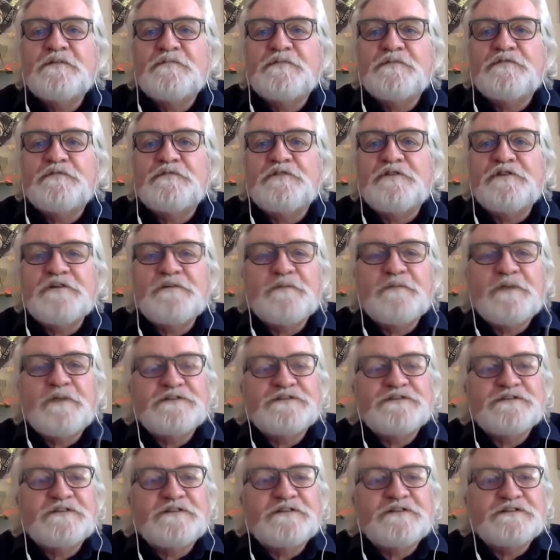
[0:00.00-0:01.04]
but very
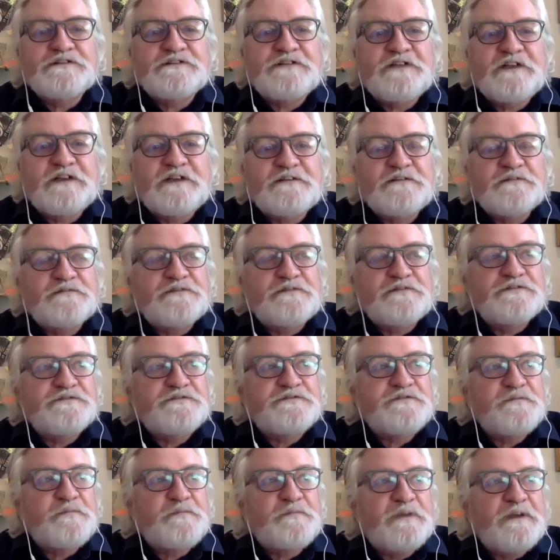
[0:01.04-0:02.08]
much in a state of
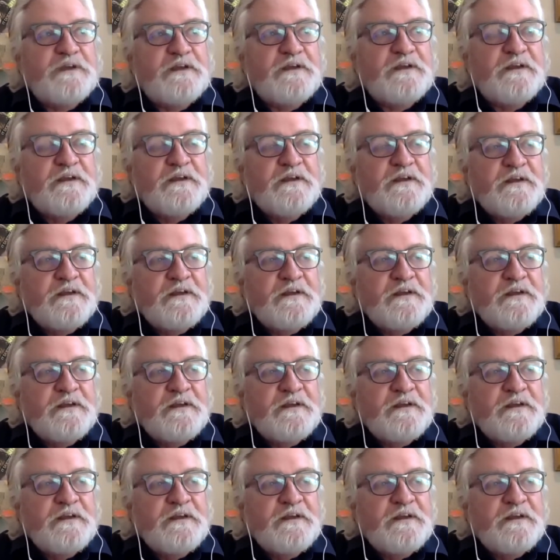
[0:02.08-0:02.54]
disrepair.